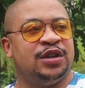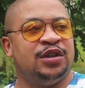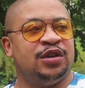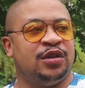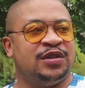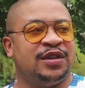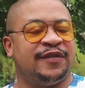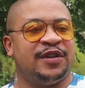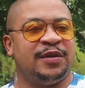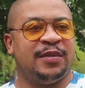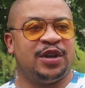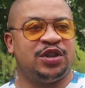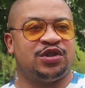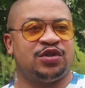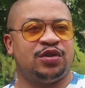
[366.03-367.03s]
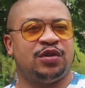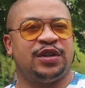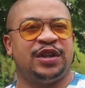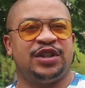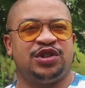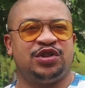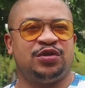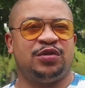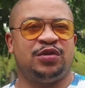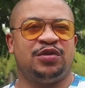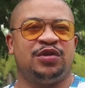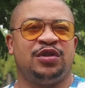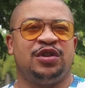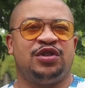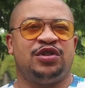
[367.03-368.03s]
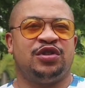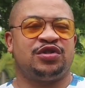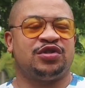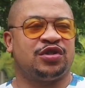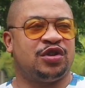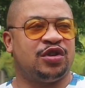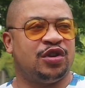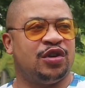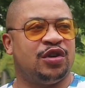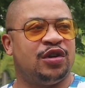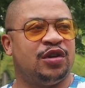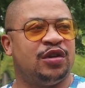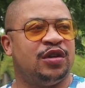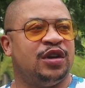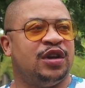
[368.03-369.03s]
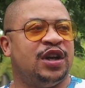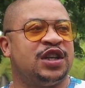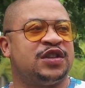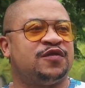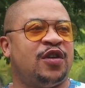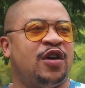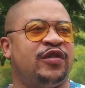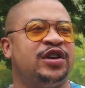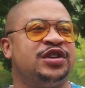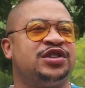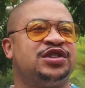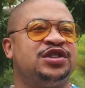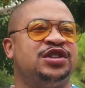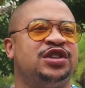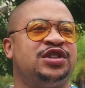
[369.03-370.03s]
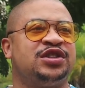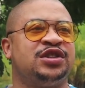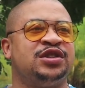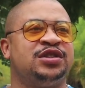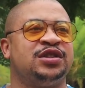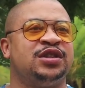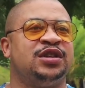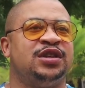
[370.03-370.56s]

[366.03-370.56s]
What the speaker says: you know, definitely make sure that you're secure as far as she doesn't